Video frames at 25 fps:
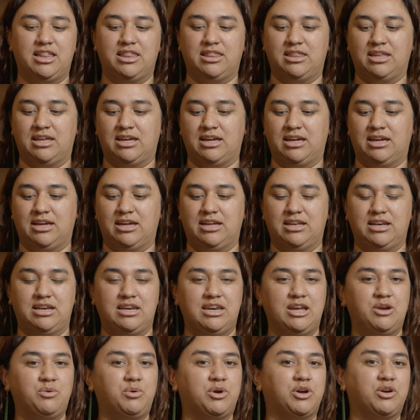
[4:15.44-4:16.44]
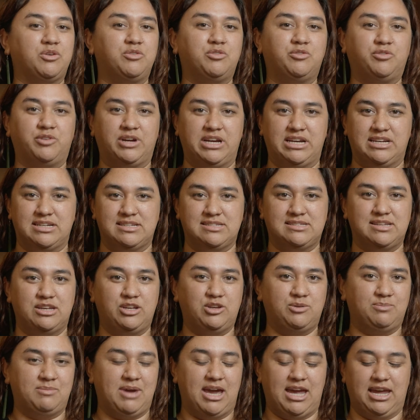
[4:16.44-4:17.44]
the network of friends
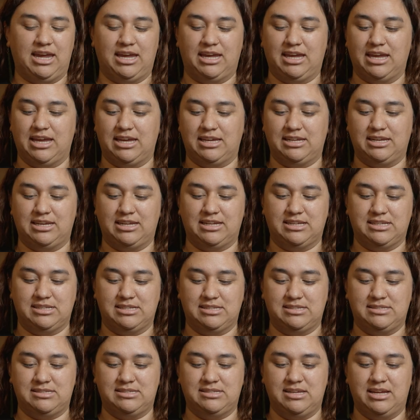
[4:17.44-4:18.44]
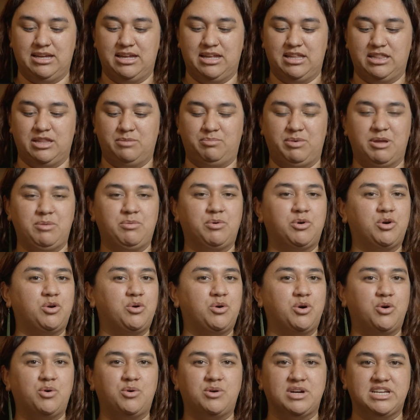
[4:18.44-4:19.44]
that you make. It is the people
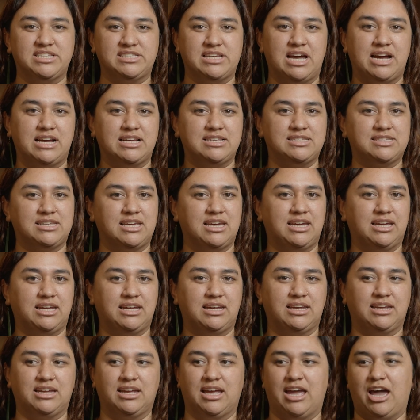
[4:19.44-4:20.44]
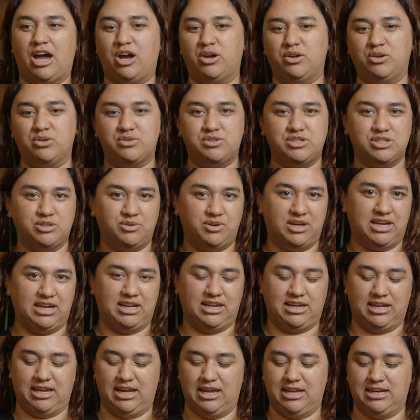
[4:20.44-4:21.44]
who are always asking how you're
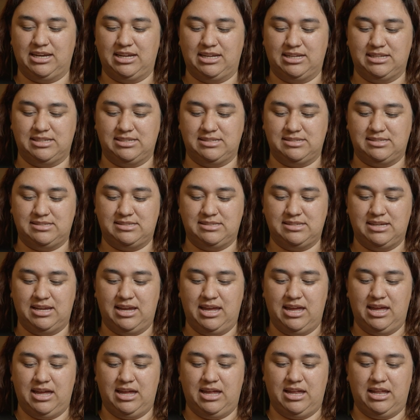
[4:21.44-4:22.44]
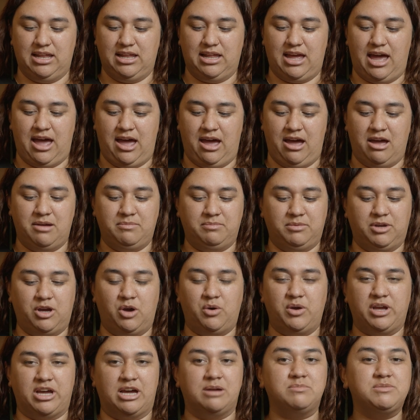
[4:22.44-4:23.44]
doing. It is
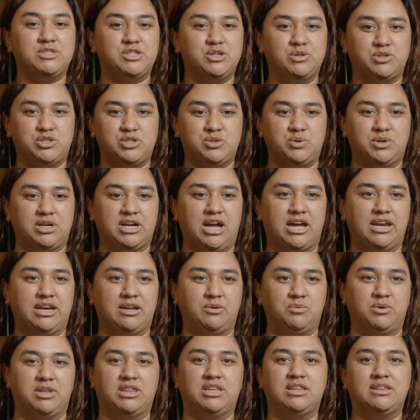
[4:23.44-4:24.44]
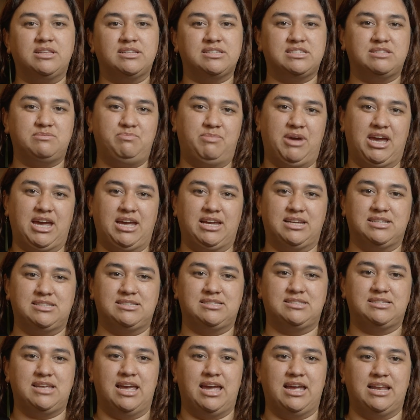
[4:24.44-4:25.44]
going up to your tuakana within the
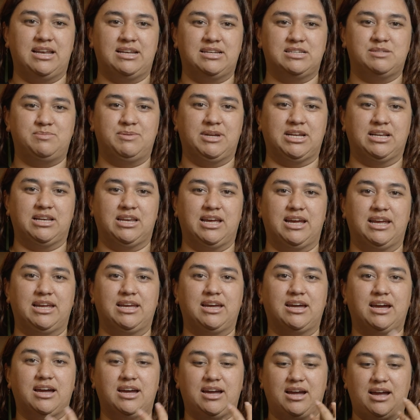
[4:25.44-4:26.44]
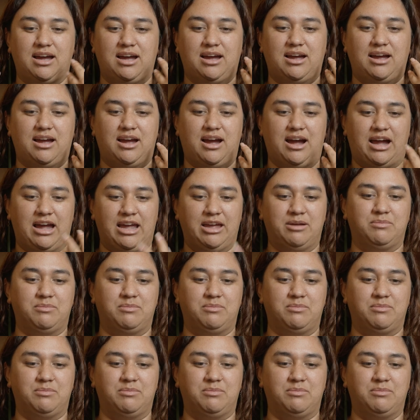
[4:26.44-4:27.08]
space and being like, I